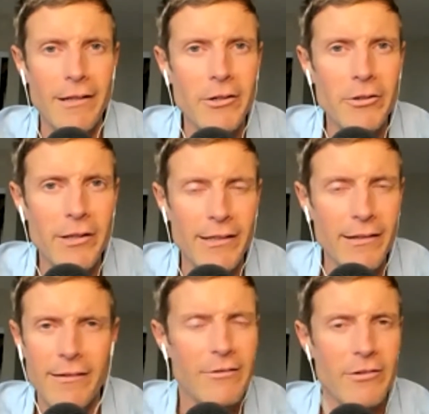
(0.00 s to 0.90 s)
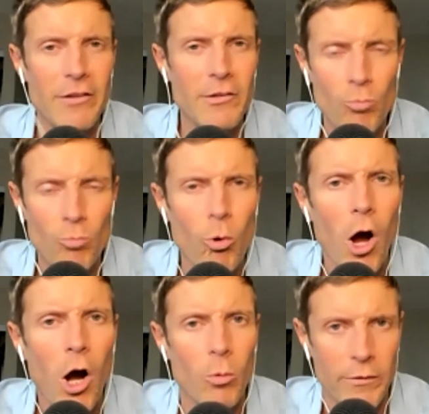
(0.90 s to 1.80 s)
Like there's nothing
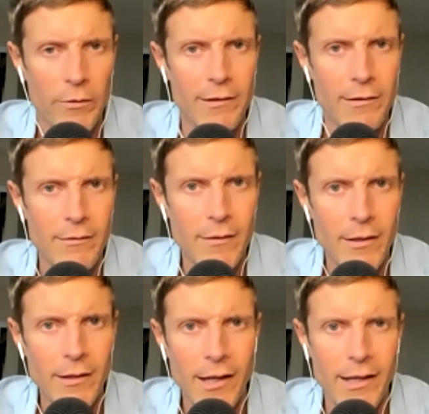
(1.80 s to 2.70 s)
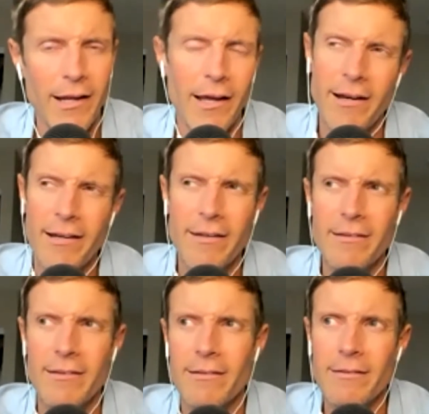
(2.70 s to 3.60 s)
wrong with it. And I think
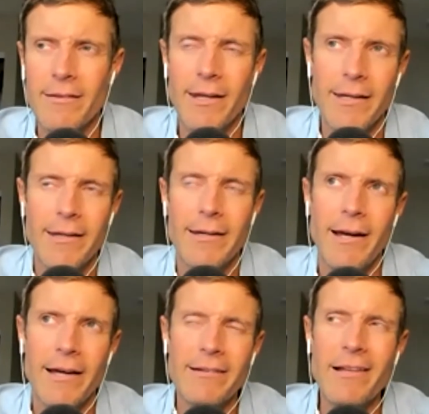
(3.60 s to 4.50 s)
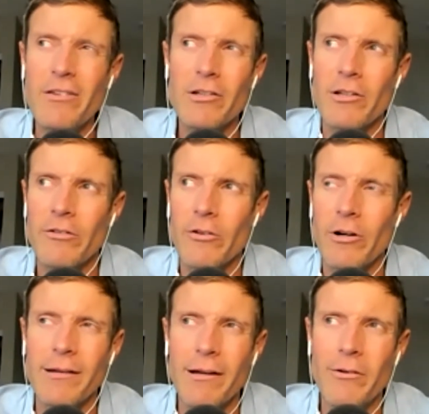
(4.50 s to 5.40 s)
that's the concern.
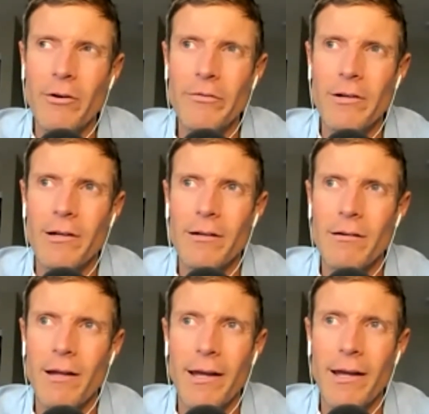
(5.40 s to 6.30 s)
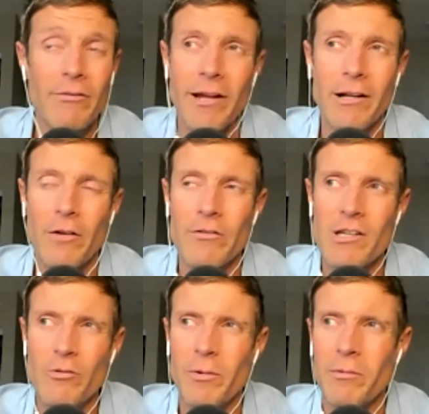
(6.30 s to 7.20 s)
Like I even had
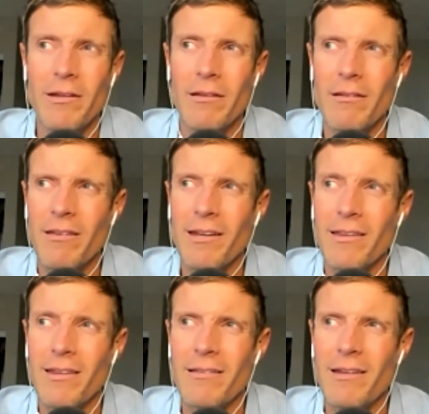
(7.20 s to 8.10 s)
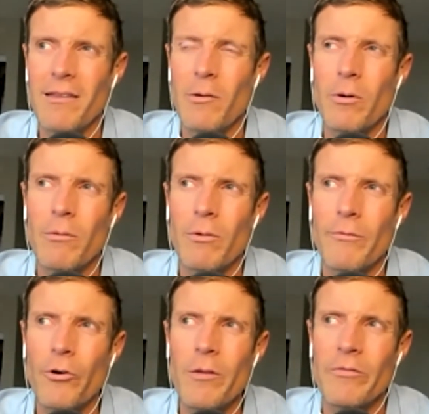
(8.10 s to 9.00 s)
conversations with people, and it's like they
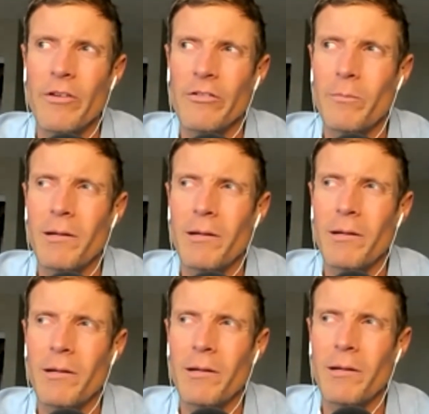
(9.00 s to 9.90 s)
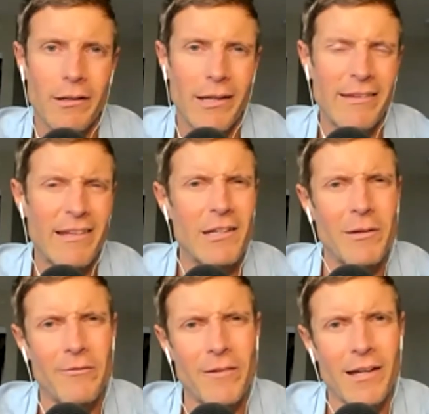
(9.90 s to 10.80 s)
refer to themselves as being broken, like they need to
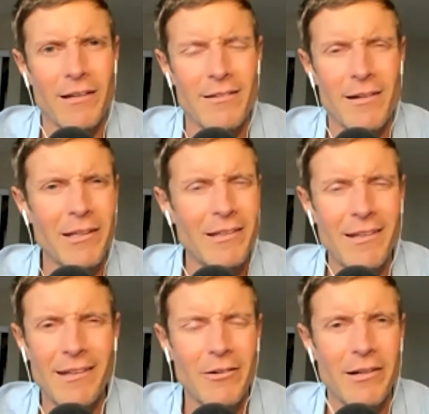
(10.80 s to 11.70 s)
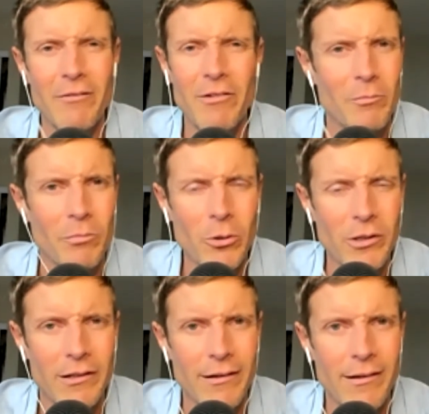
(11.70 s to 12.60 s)
be fixed. And I'm like, none of us are
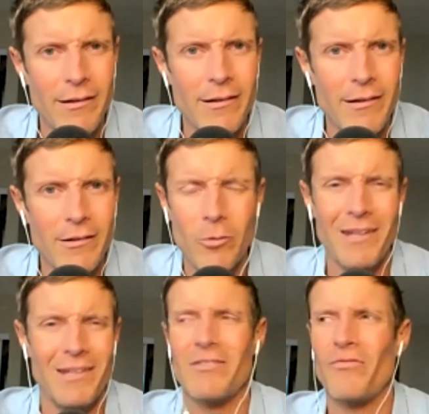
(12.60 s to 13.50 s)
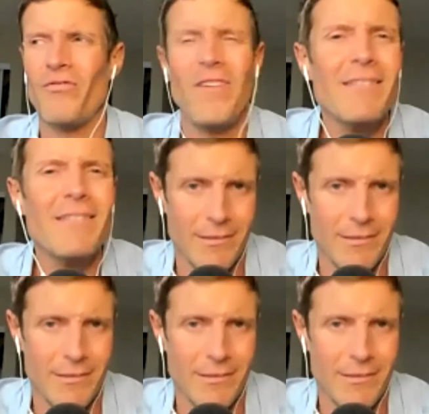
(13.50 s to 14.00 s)
broken. Nobody needs fixing.